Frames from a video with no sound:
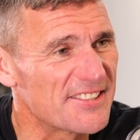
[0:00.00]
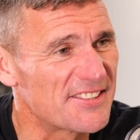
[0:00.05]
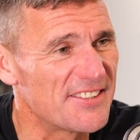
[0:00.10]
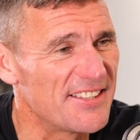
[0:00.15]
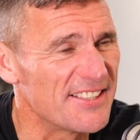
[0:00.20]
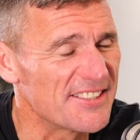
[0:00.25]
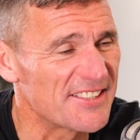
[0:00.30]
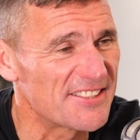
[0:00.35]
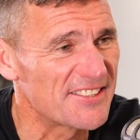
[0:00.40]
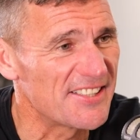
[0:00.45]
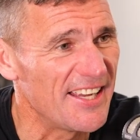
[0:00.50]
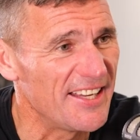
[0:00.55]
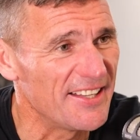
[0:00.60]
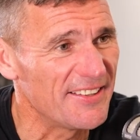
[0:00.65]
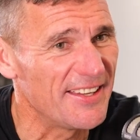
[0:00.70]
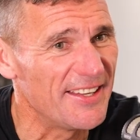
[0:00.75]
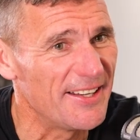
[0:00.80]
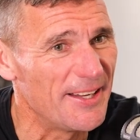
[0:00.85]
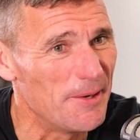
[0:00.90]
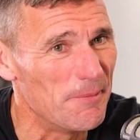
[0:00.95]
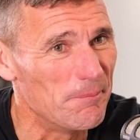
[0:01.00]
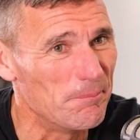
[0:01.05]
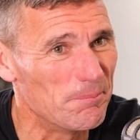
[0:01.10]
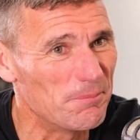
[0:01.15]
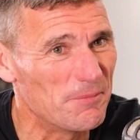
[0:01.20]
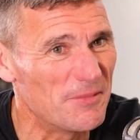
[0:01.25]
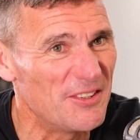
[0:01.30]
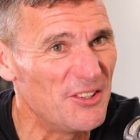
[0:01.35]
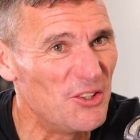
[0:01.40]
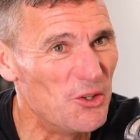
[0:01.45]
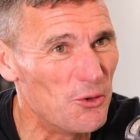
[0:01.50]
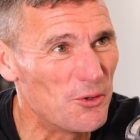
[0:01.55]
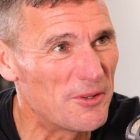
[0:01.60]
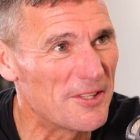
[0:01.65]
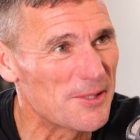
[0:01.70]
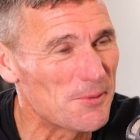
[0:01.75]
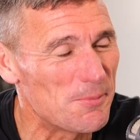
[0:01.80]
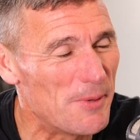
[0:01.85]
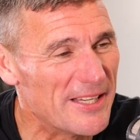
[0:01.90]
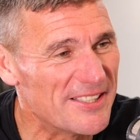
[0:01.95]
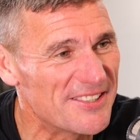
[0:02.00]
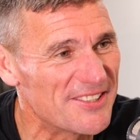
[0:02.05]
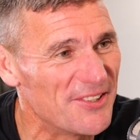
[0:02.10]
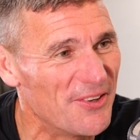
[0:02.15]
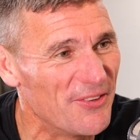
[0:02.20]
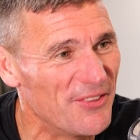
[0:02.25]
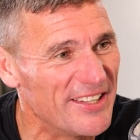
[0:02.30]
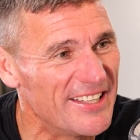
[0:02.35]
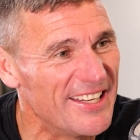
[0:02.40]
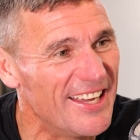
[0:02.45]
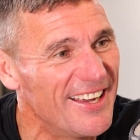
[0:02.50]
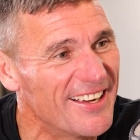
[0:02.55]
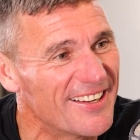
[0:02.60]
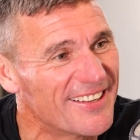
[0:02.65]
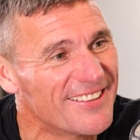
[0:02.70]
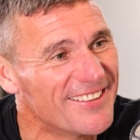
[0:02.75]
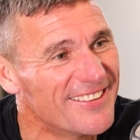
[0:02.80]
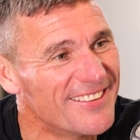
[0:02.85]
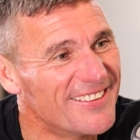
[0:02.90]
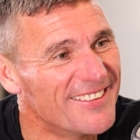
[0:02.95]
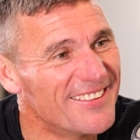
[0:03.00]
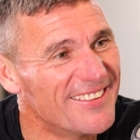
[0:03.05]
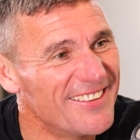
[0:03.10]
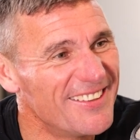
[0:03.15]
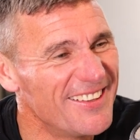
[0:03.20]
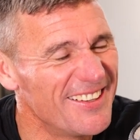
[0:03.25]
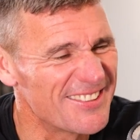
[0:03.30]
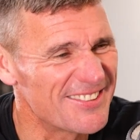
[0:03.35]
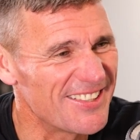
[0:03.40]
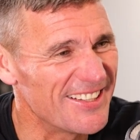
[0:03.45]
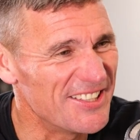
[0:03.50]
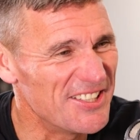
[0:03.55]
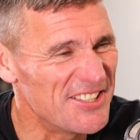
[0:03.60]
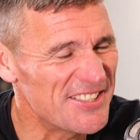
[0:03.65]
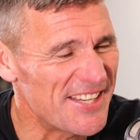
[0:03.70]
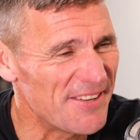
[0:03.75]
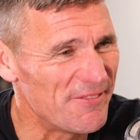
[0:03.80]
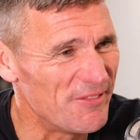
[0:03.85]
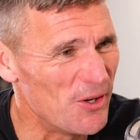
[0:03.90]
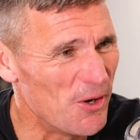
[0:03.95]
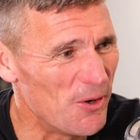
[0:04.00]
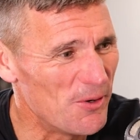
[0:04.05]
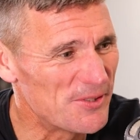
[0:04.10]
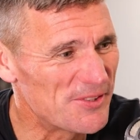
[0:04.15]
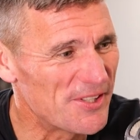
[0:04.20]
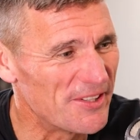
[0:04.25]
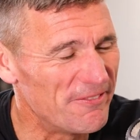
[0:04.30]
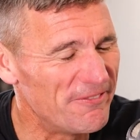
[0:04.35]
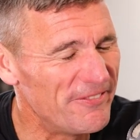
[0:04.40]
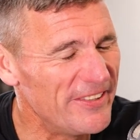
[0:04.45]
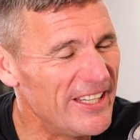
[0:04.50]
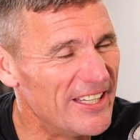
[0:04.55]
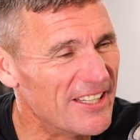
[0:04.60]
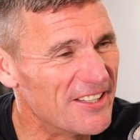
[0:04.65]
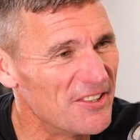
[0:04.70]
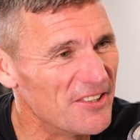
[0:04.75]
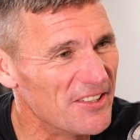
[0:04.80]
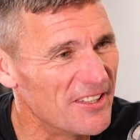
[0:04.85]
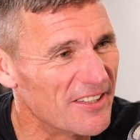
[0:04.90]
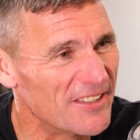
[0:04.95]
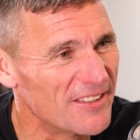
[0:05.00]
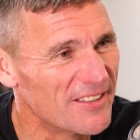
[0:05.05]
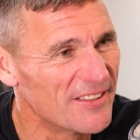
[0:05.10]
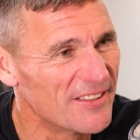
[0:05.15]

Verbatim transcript: a saying that youth is wasted on the young. Yeah, it's like you just have no sort of fear, do you?